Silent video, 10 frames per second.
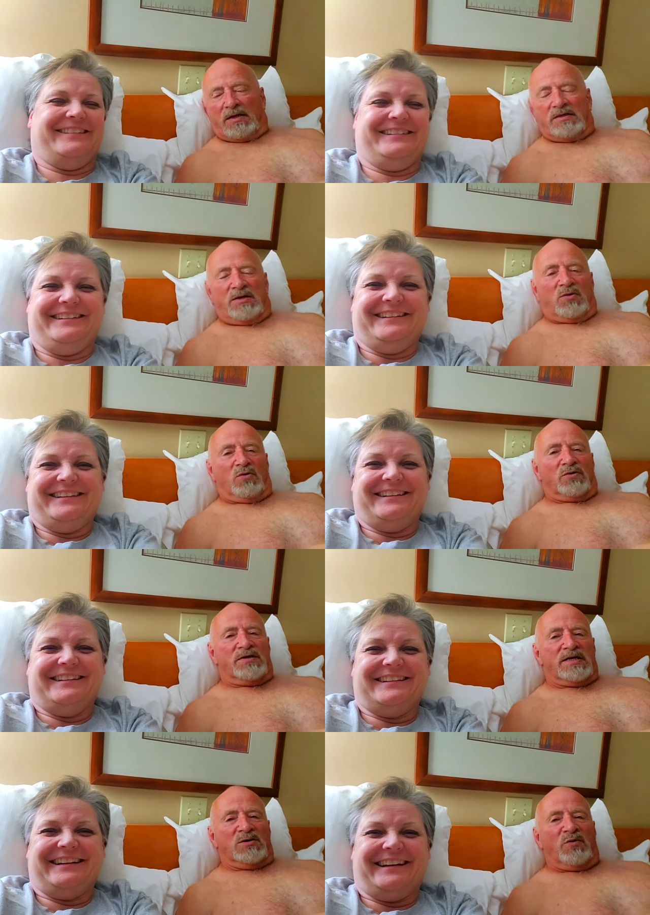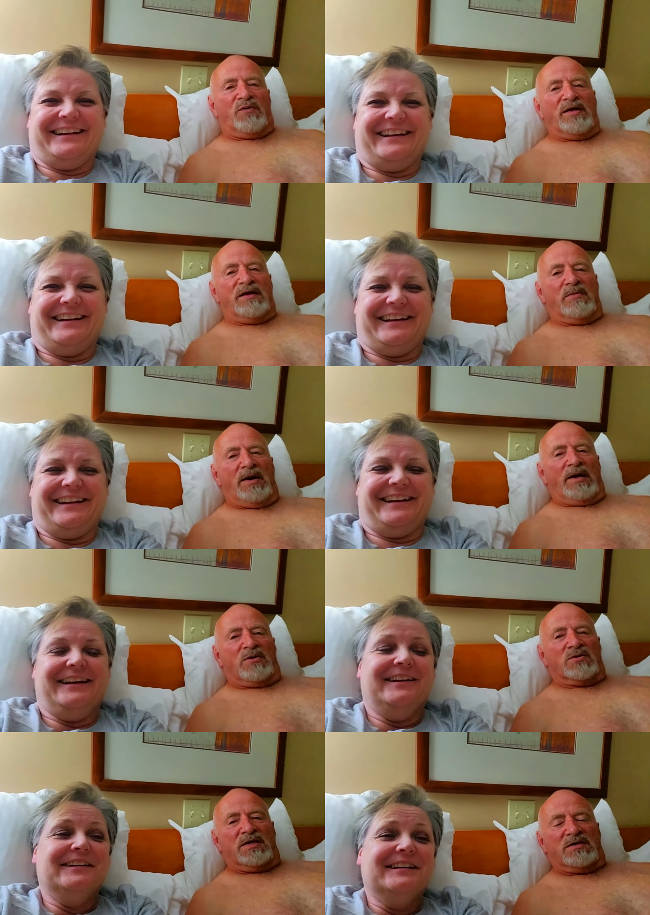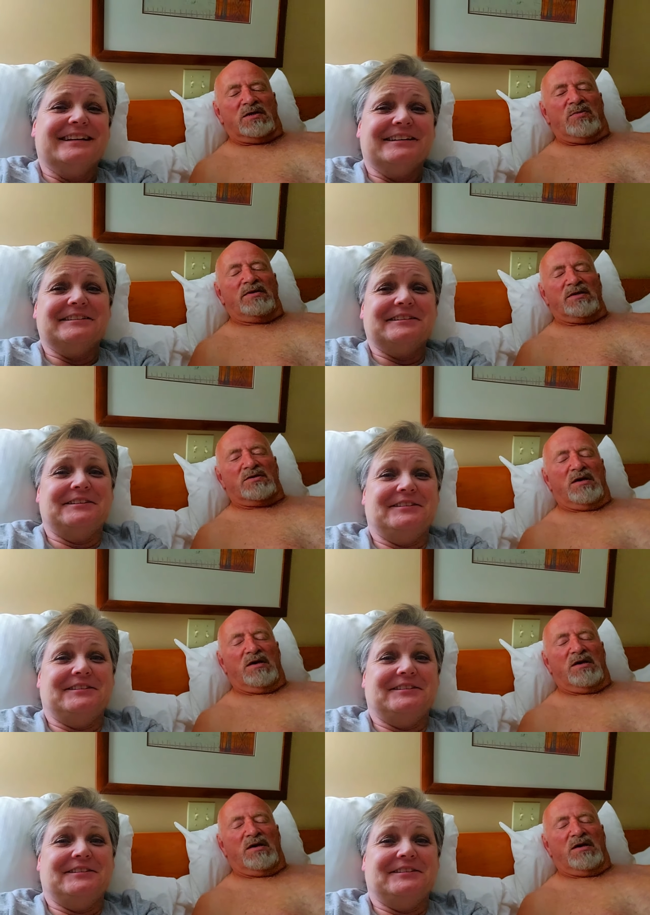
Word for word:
Speaker 1: she told her she has no faith in the medical system and just